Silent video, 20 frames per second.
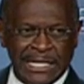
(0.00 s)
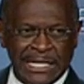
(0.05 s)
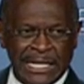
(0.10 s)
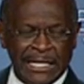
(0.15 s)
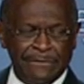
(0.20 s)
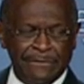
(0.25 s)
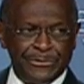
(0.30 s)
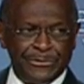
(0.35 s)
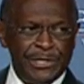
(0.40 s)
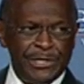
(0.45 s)

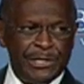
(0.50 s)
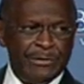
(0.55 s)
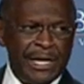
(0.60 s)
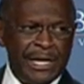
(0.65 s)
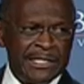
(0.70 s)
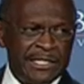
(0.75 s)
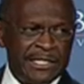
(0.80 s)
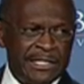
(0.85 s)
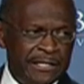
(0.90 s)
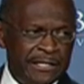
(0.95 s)
I have 3
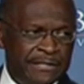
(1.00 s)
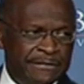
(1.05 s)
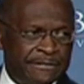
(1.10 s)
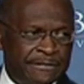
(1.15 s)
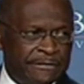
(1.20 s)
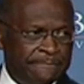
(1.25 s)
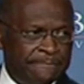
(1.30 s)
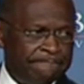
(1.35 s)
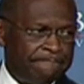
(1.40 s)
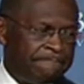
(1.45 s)
grandkids.
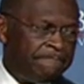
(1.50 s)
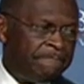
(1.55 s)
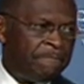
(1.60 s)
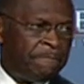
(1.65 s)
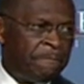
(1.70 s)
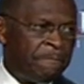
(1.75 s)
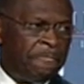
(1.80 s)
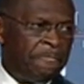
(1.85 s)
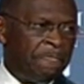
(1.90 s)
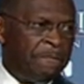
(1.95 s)

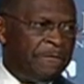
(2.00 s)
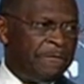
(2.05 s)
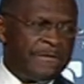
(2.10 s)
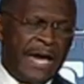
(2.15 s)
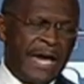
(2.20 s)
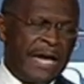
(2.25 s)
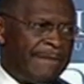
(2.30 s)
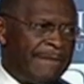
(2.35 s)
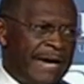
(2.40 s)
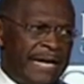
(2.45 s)

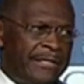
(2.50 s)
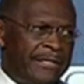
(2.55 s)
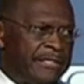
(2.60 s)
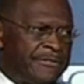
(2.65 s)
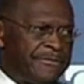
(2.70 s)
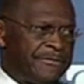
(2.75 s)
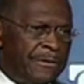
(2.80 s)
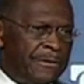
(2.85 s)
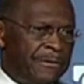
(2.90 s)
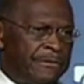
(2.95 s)
It's not about
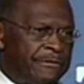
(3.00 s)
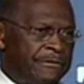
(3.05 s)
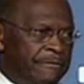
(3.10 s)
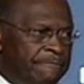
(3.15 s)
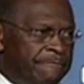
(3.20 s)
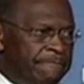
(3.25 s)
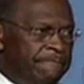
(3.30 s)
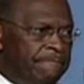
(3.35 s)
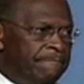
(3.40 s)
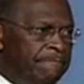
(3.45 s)
us, folks.
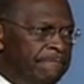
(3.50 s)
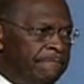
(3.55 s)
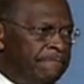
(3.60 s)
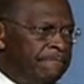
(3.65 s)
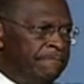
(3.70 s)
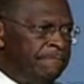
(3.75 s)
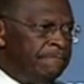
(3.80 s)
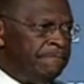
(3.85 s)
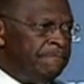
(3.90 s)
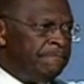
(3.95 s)

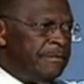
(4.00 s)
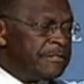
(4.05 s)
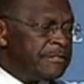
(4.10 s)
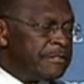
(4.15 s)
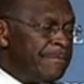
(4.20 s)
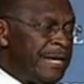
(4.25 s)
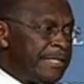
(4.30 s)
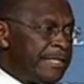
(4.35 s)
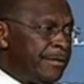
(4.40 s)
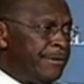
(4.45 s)

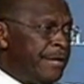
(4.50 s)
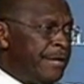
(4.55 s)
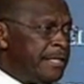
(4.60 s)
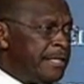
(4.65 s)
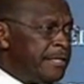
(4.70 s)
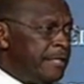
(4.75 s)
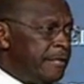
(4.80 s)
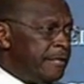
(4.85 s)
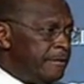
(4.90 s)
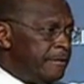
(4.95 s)
It's about the
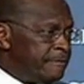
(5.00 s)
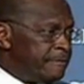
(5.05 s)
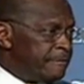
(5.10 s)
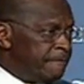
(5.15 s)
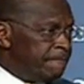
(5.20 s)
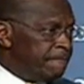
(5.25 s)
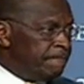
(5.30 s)
grandkids.